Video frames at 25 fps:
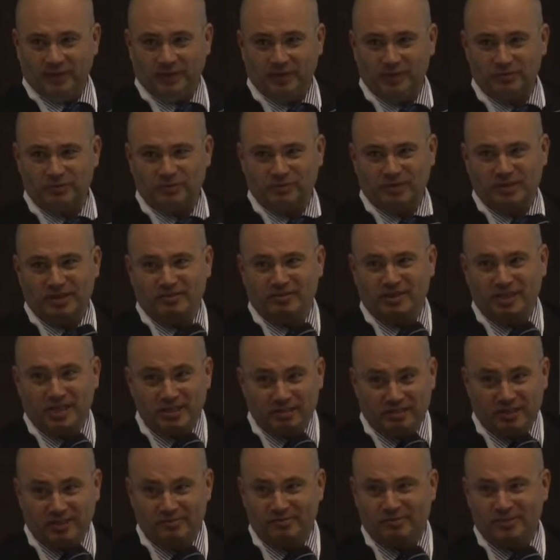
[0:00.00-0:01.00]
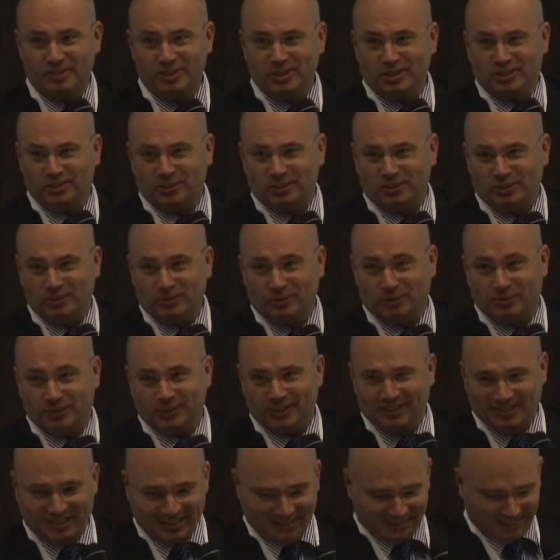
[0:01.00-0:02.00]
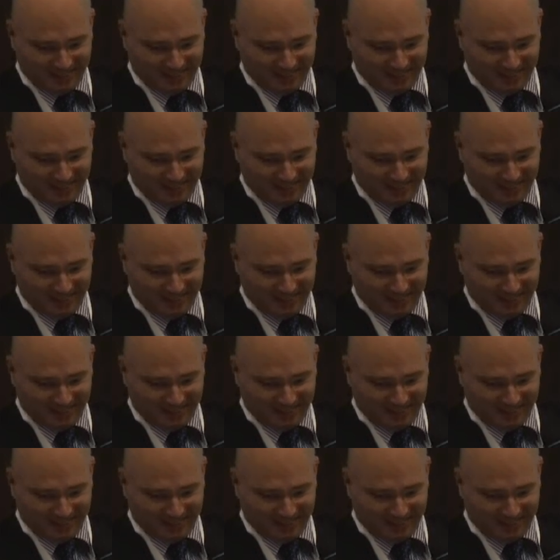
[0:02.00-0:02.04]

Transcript: different definition than yours.